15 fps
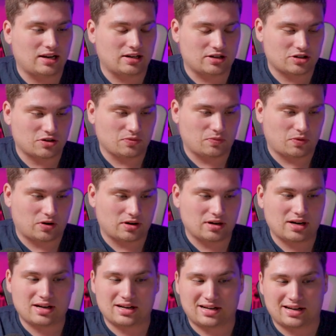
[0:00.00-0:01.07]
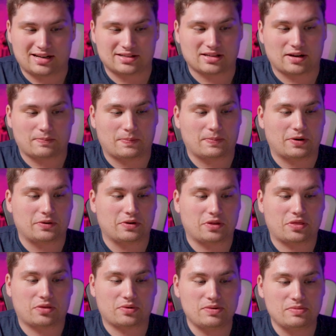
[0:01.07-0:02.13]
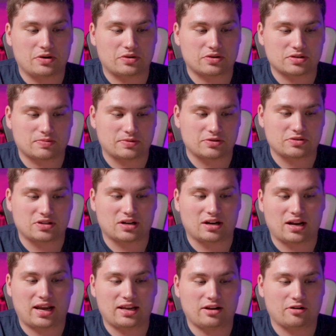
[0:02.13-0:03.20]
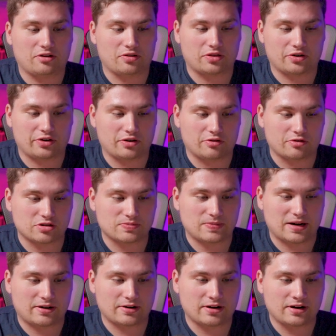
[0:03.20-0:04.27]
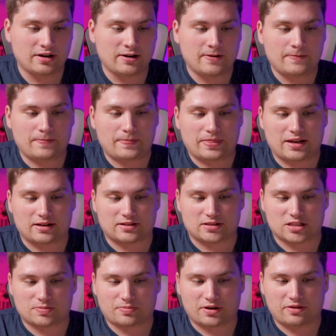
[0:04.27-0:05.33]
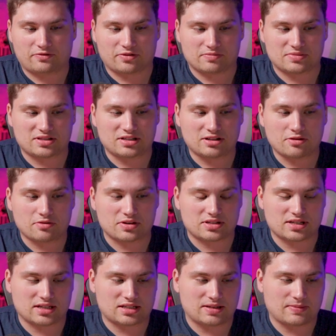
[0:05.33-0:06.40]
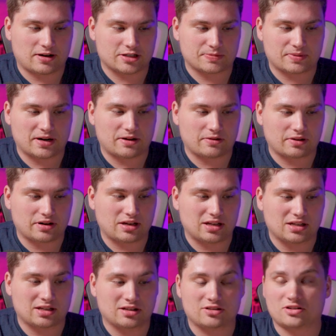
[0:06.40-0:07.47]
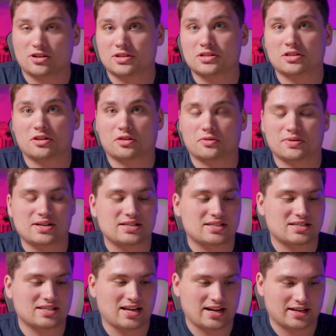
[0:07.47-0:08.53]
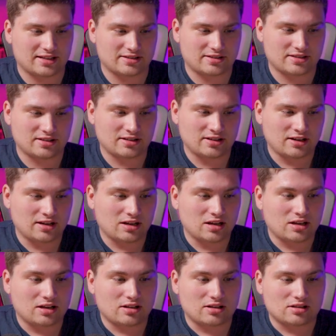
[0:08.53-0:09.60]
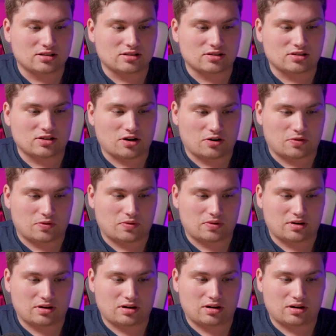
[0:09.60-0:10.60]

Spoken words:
Edition 1, it has about 3 motors producing 830 horsepower, and can sprint from 0 to 60 miles per hour in just 3 seconds. So,